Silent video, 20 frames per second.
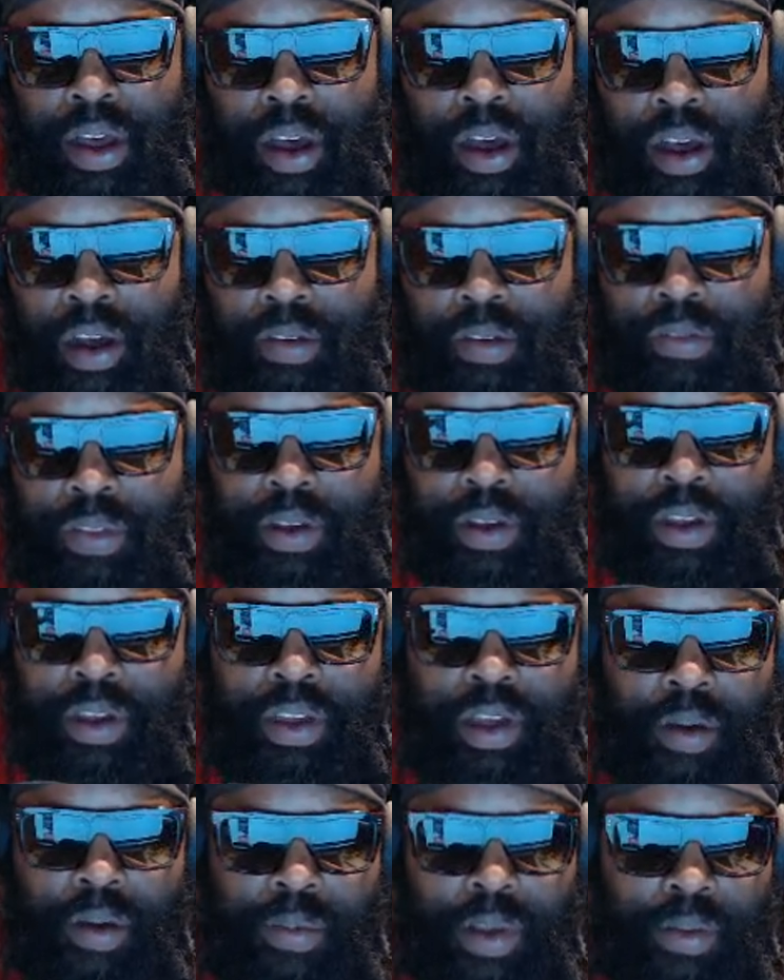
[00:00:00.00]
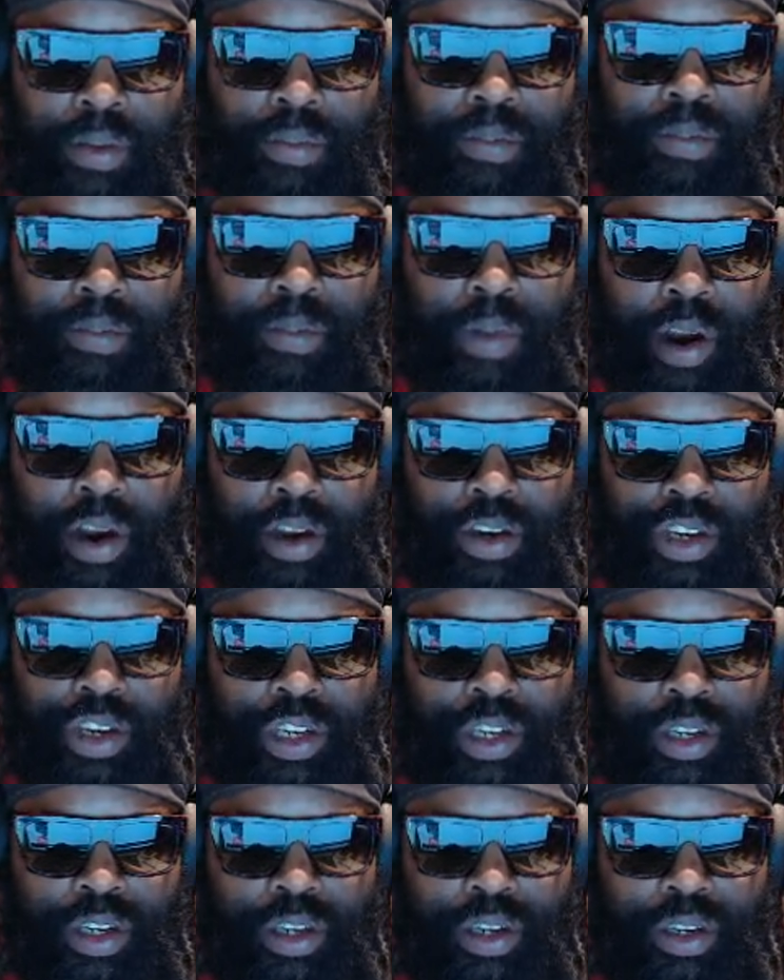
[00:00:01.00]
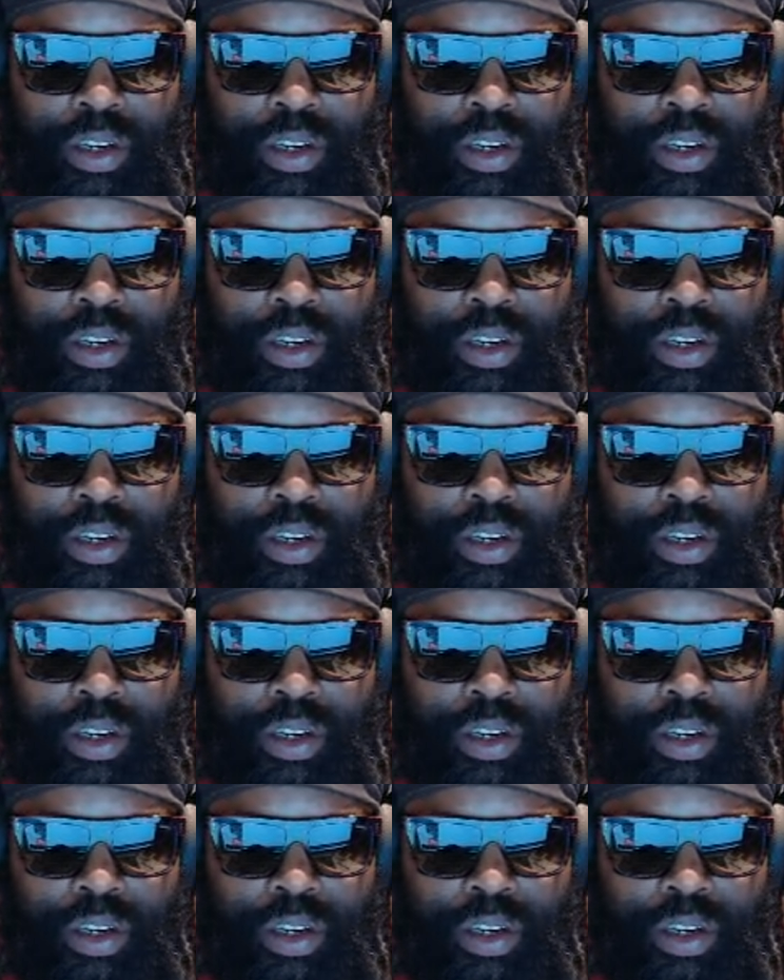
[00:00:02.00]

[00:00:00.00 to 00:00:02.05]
of the company merging.